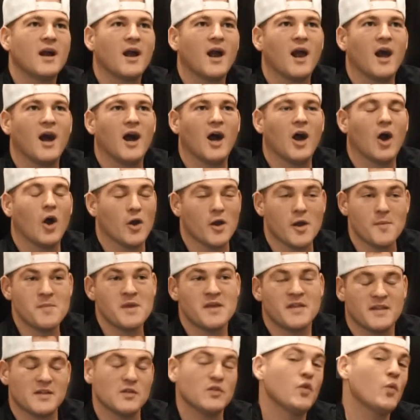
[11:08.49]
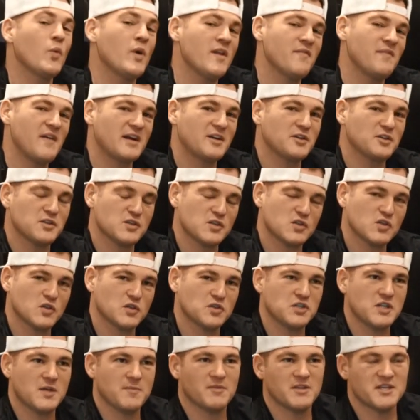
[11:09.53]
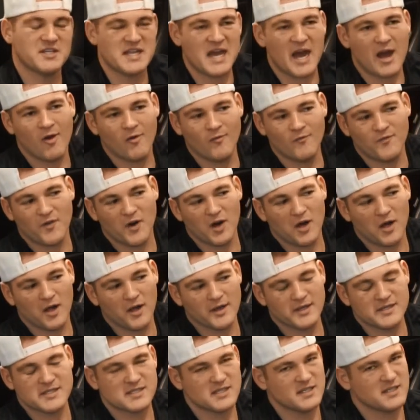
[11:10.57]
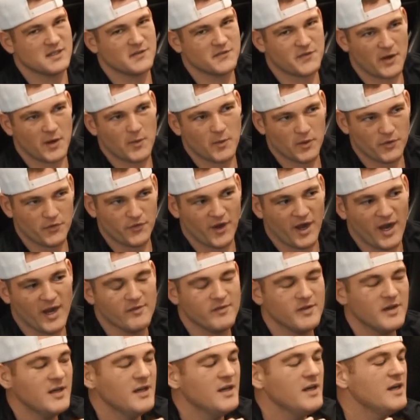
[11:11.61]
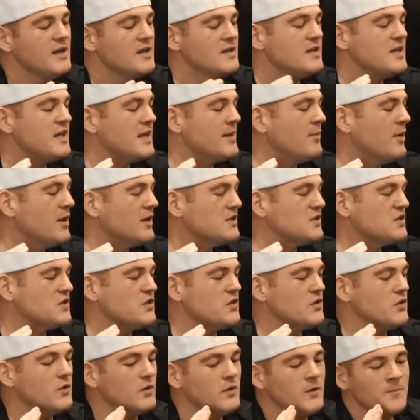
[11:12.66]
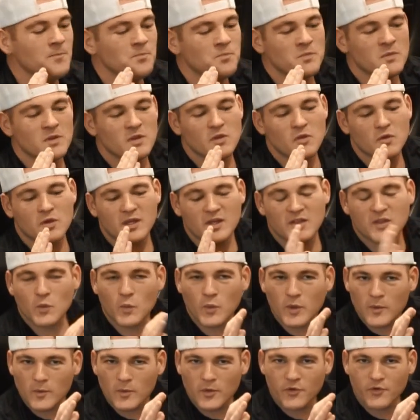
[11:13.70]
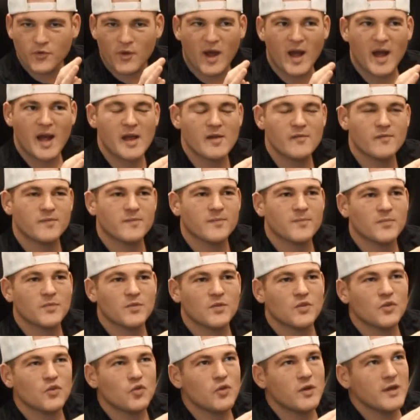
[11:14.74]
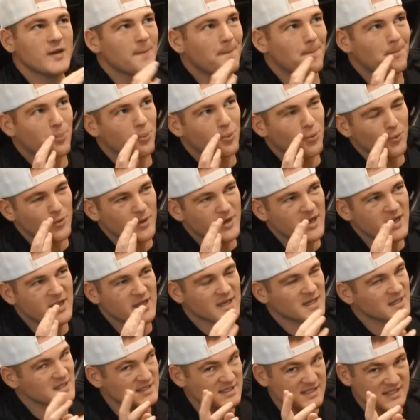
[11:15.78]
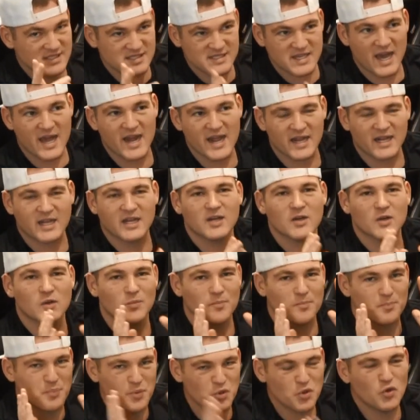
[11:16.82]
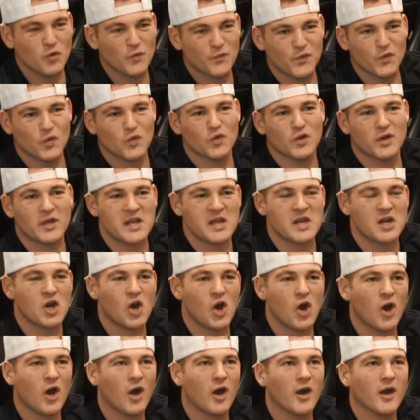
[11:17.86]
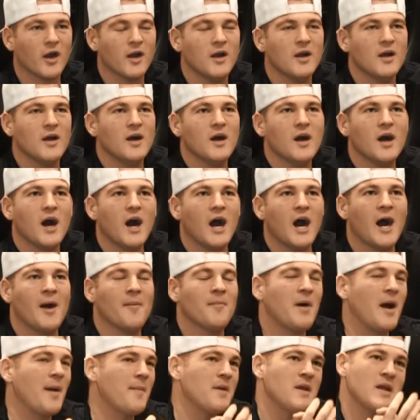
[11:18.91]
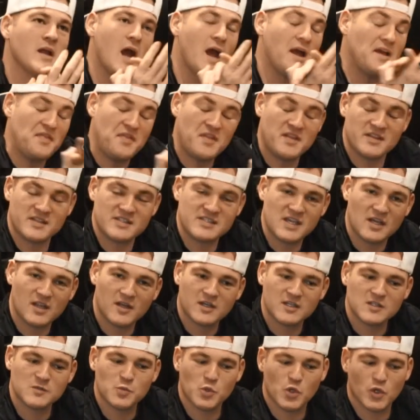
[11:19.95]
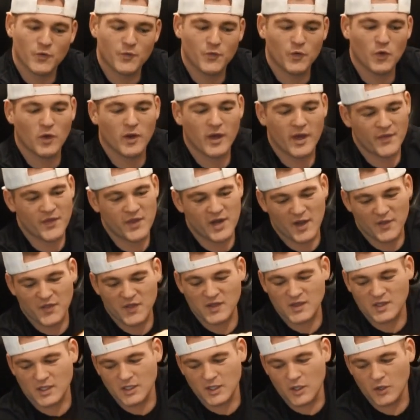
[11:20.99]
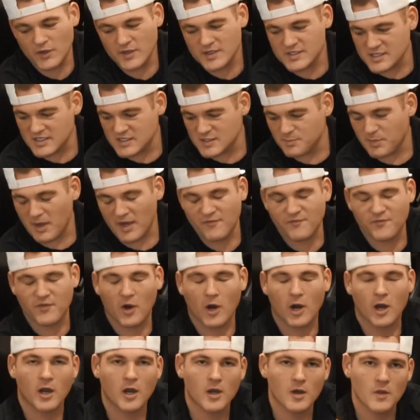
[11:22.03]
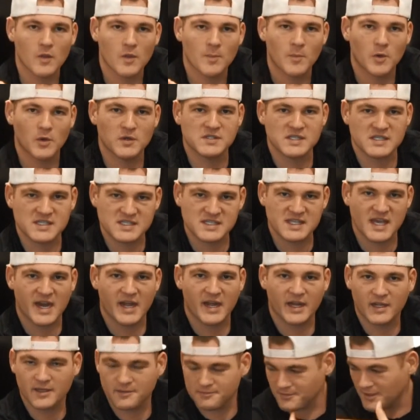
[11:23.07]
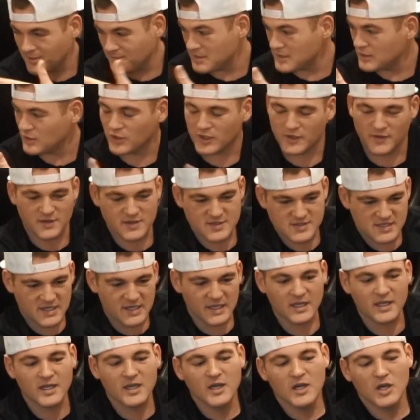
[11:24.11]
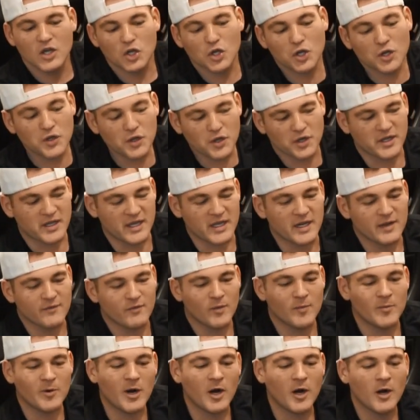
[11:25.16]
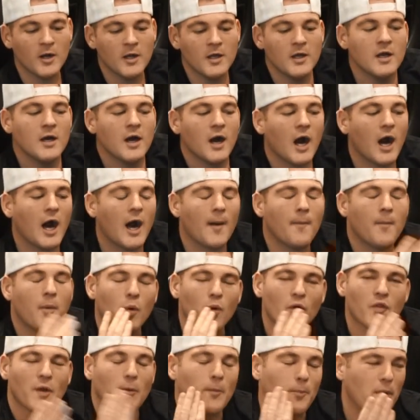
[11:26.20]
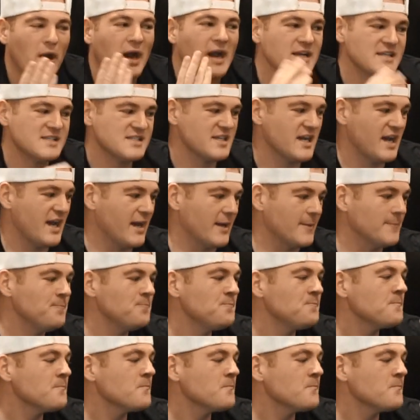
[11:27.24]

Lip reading: The winning factor is so cheap. The downfall is that it's front wheel drive. The MR2, you get the rear wheel drive, you get a pretty aesthetic, beautiful looking car. I think the Celica is beautiful, and then I think the Lotus is by far the most aesthetic. Look at this thing. Good looking of them all, but with a price tag.